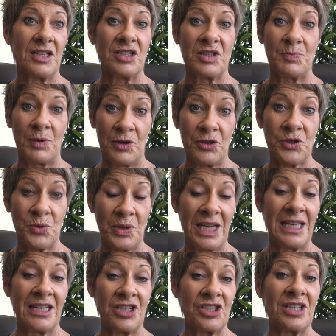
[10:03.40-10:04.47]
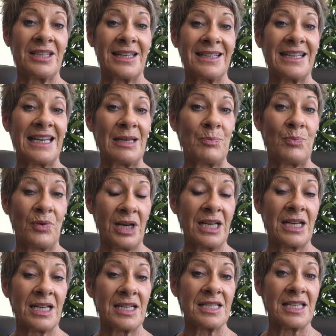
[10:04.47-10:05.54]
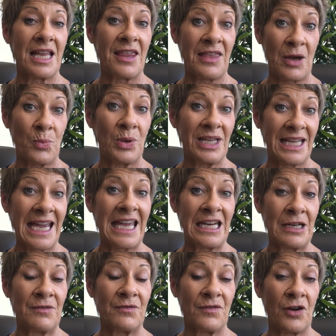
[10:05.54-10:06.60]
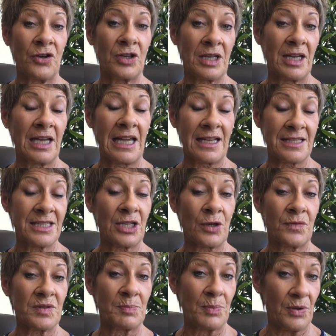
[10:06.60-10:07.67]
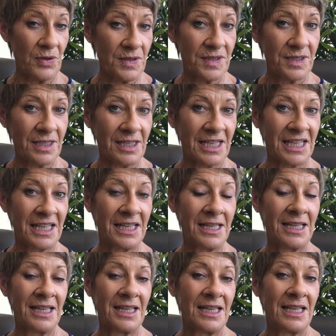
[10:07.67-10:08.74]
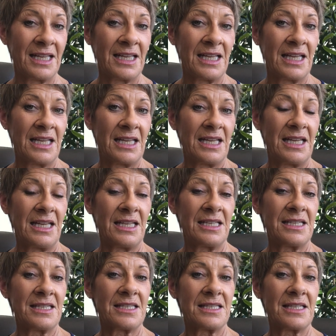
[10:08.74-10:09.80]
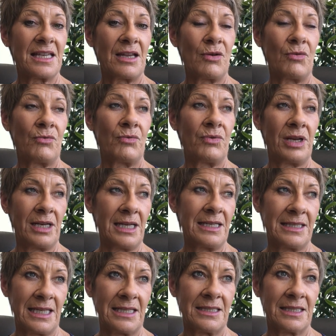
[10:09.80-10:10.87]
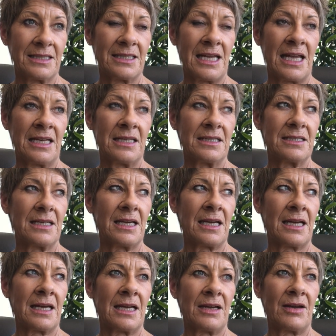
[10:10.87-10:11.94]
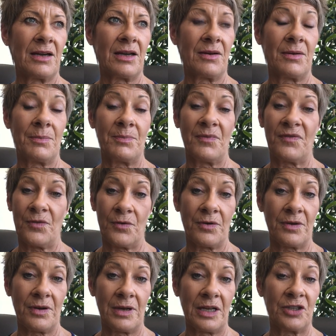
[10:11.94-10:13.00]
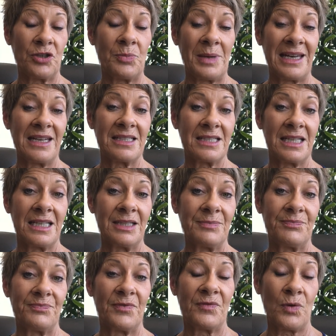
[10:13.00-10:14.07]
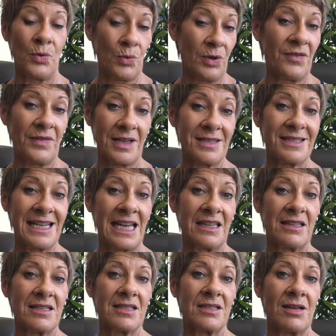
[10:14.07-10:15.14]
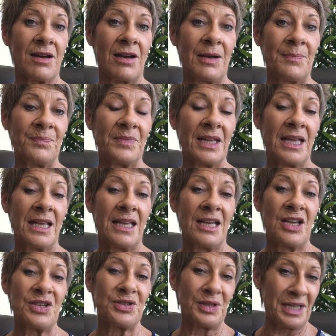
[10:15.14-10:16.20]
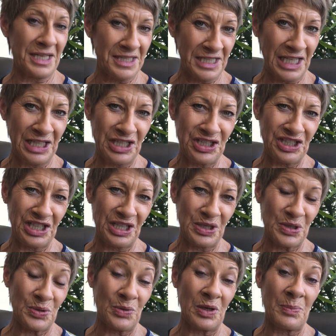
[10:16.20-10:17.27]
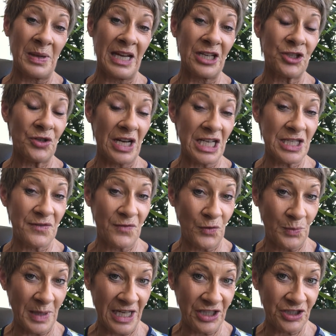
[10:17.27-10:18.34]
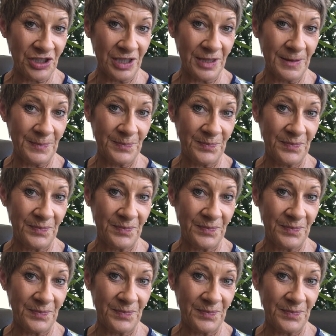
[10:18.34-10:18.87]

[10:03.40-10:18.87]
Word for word: spiritual energy that he brings that we can invoke ourselves personally is really needed and uh, uh for humanity, for all of us at this time. So his energy is all about transformation,